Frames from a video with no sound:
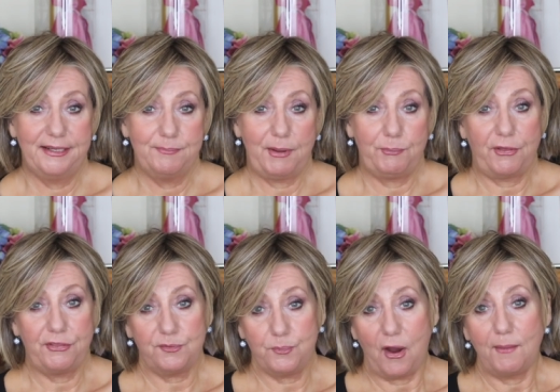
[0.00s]
my
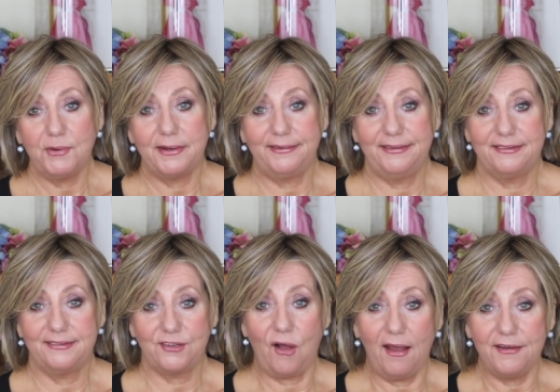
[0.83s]
brother's property,
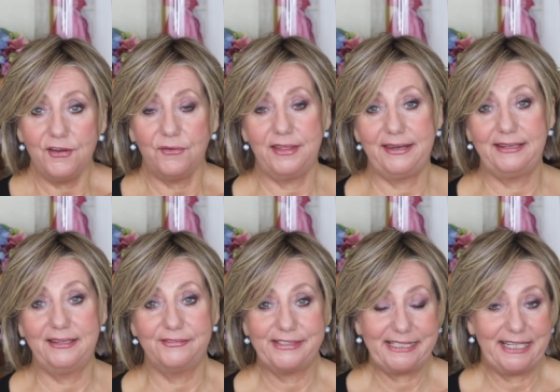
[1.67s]
his condo that he
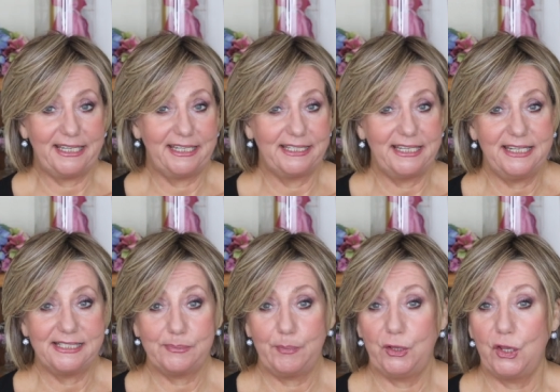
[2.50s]
lives in, and
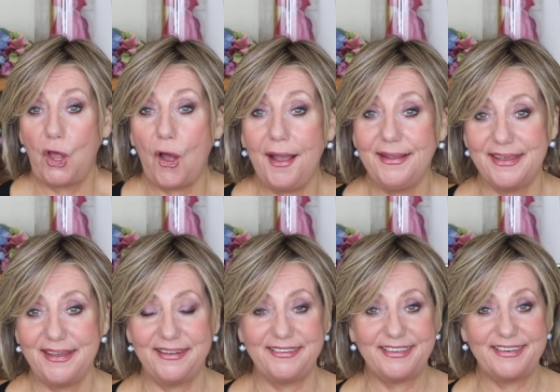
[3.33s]
his
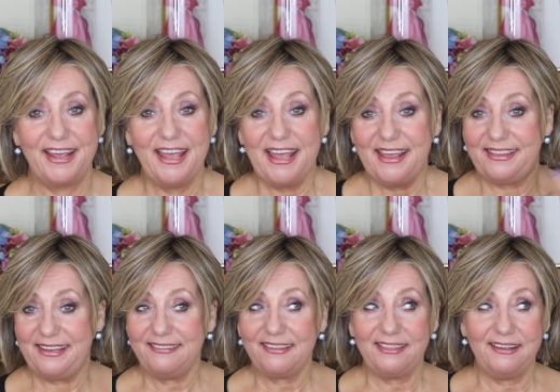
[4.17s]
belongings. And
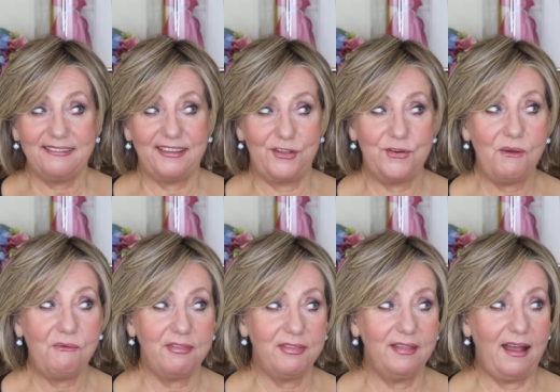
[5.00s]
these are things that
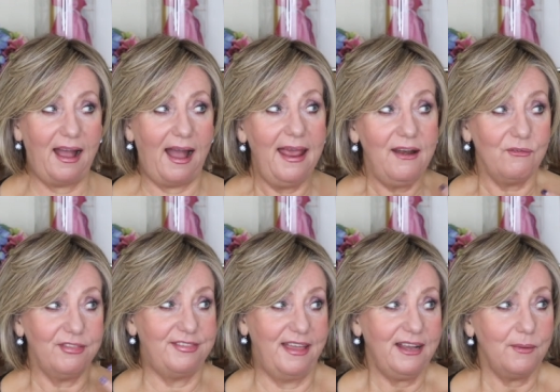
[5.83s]
I don't
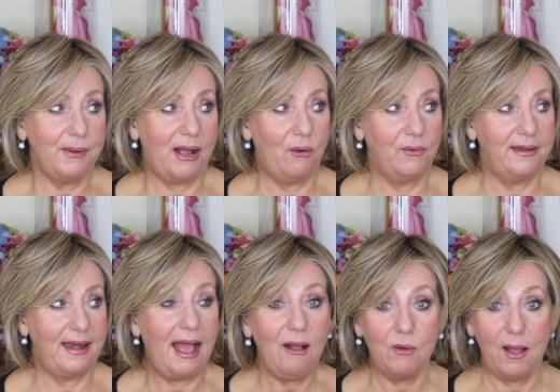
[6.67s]
think about
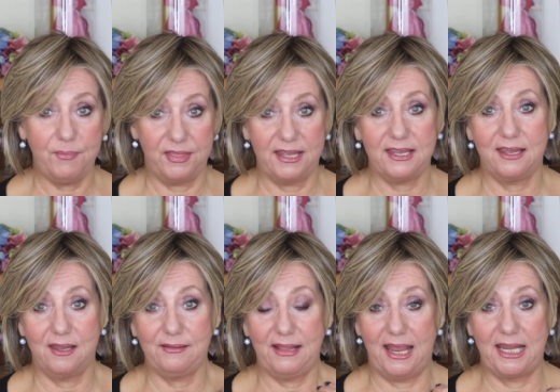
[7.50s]
now. I'm
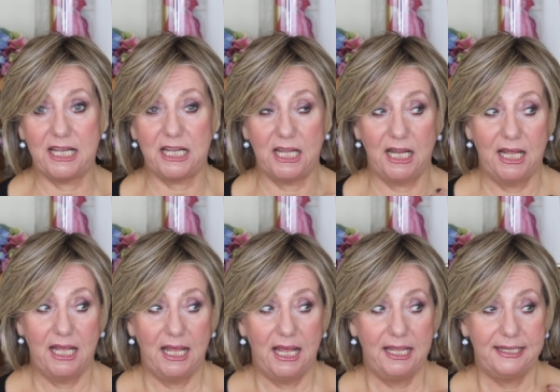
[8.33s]
thinking like,
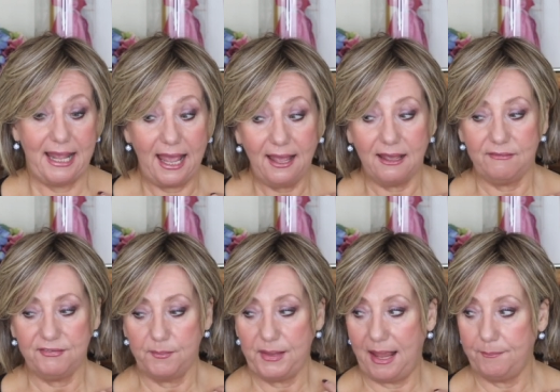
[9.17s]
yeah, if
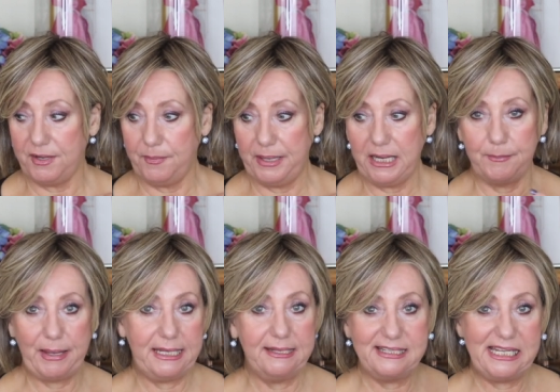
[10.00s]
something happened to me,
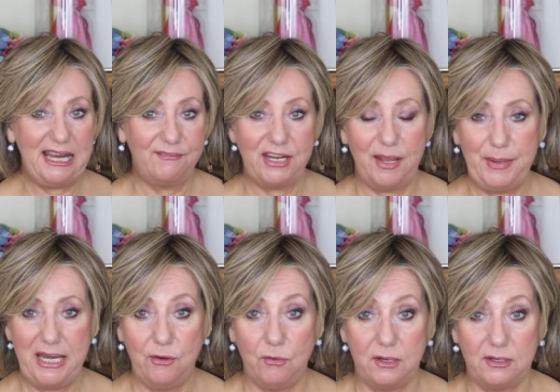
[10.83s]
my kids are going to have to come in
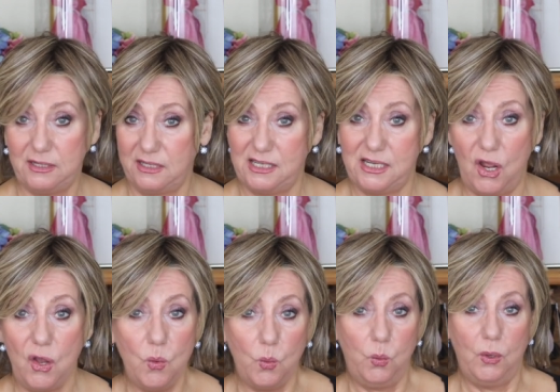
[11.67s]
here and
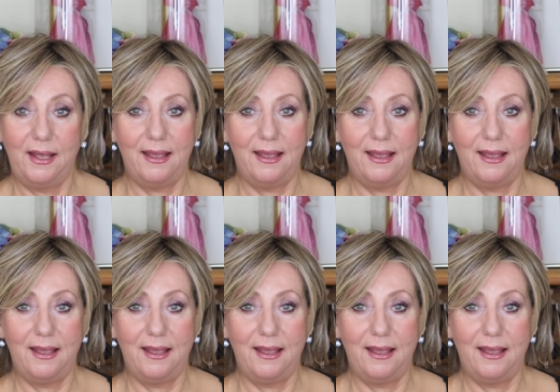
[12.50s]
know,